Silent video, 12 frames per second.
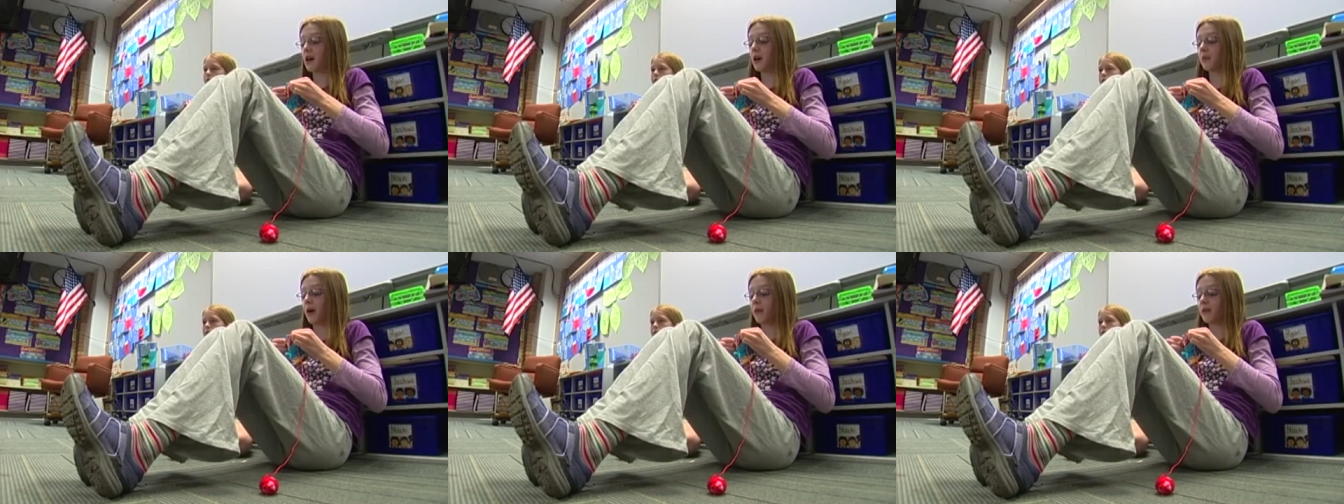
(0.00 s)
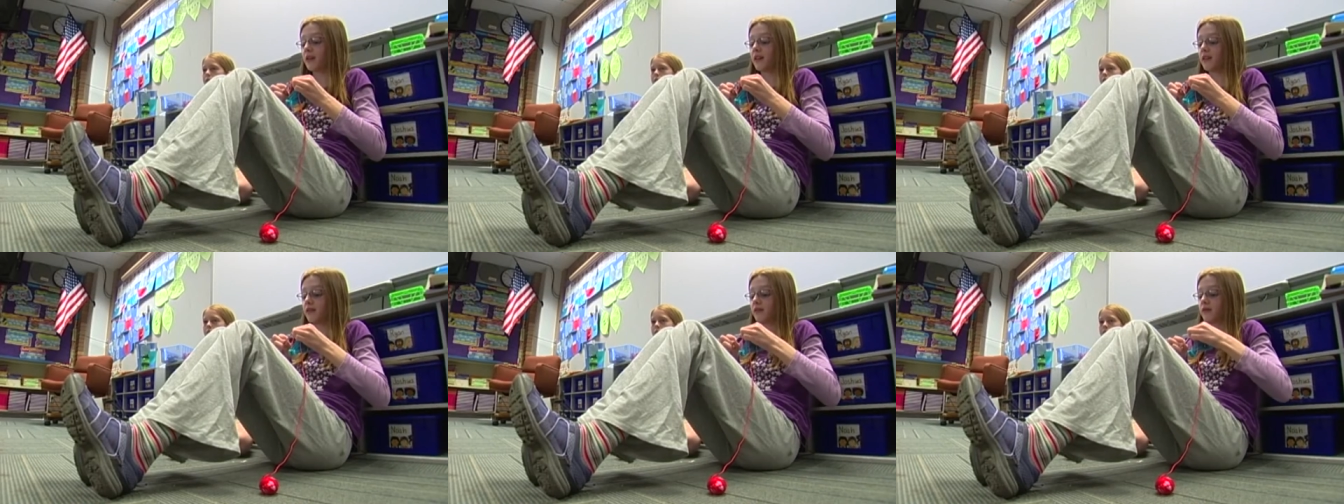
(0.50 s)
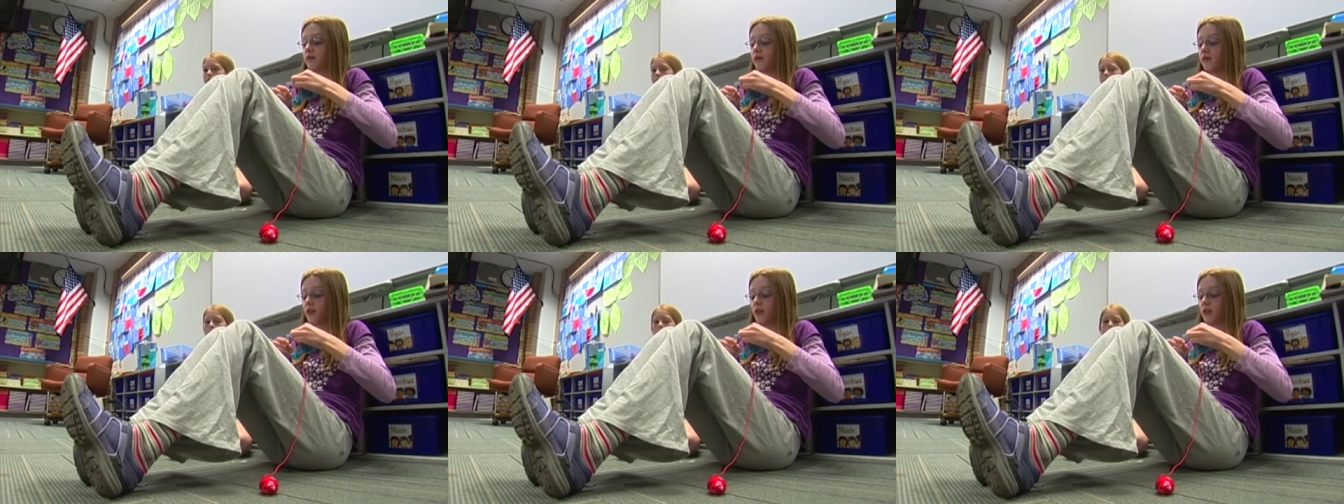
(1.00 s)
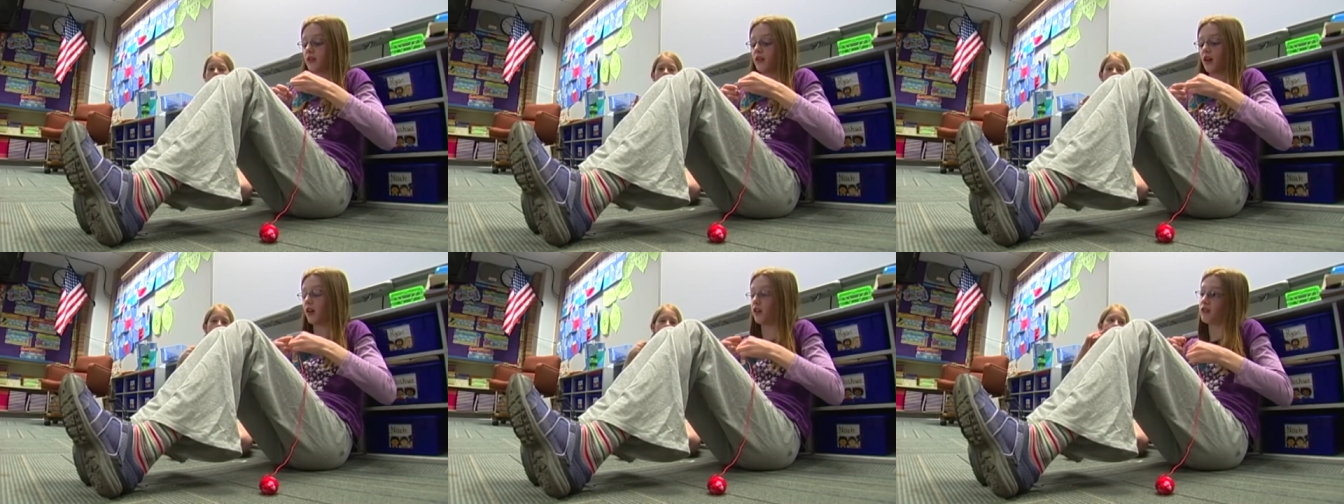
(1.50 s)
I'll probably knit for
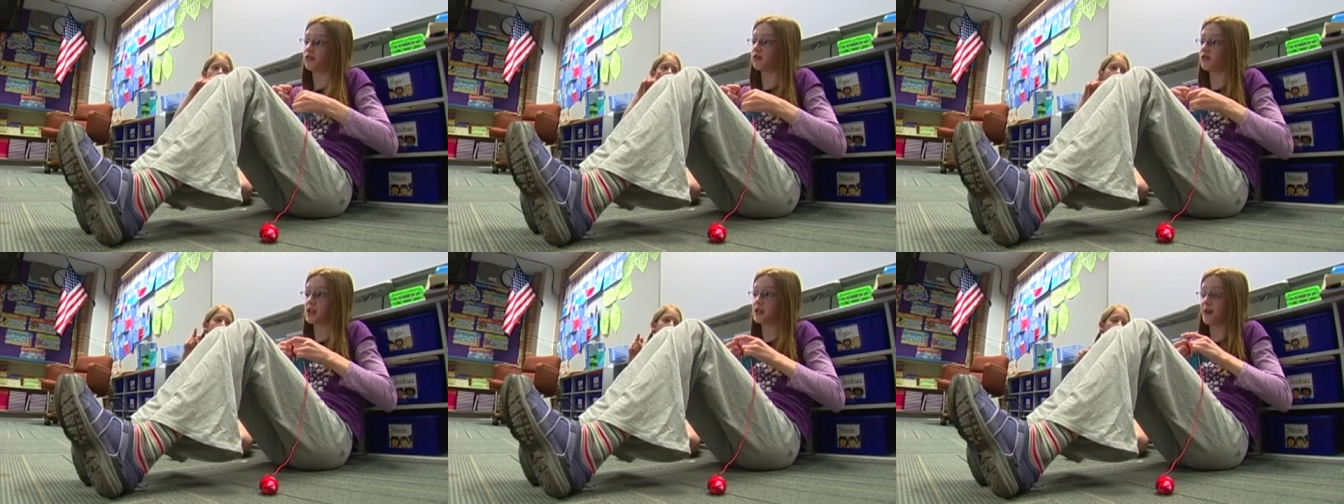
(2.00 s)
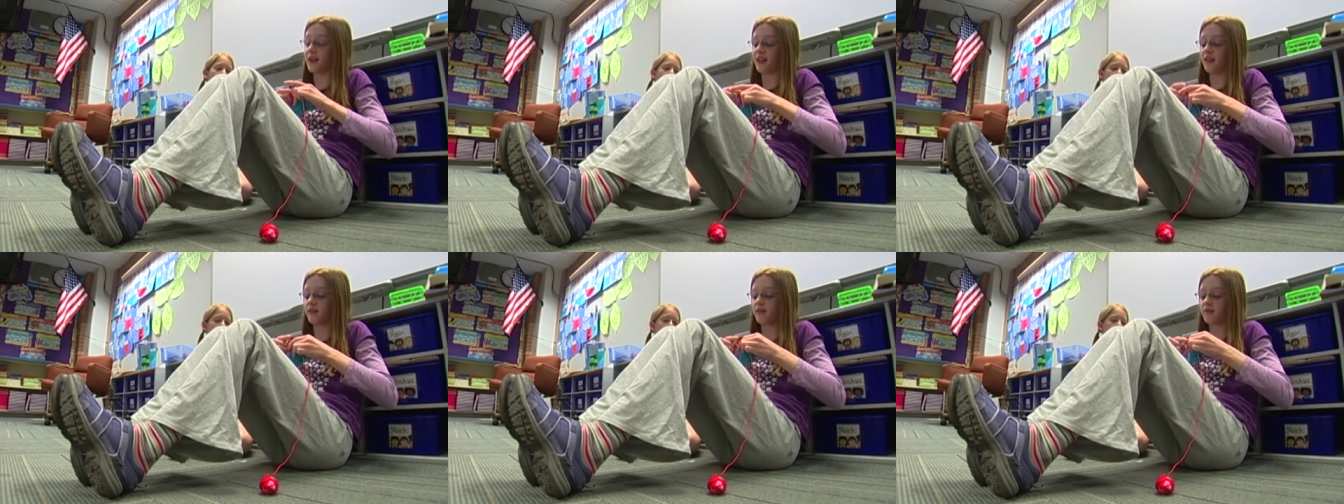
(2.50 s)
the rest of my life.